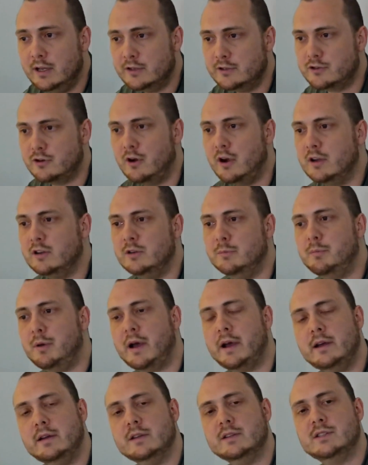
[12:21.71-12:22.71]
trying to
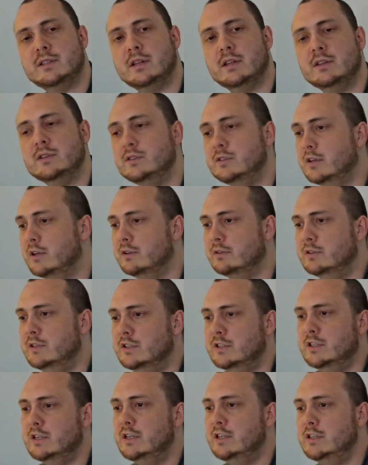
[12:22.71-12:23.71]
paint us as
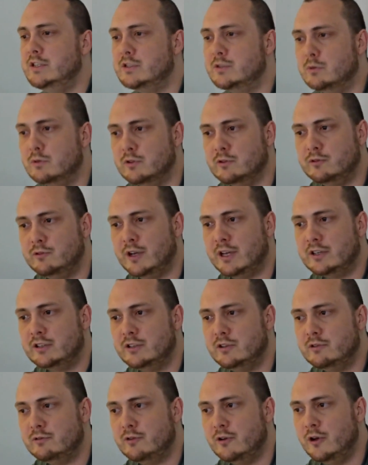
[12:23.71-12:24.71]
diseased or
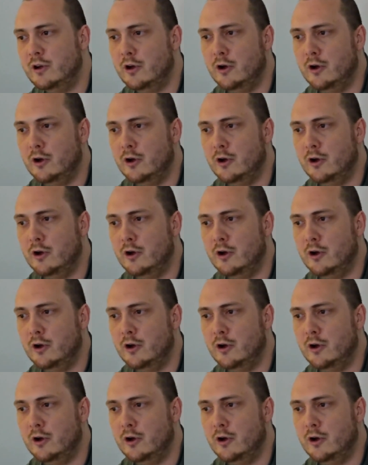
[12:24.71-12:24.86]
defective,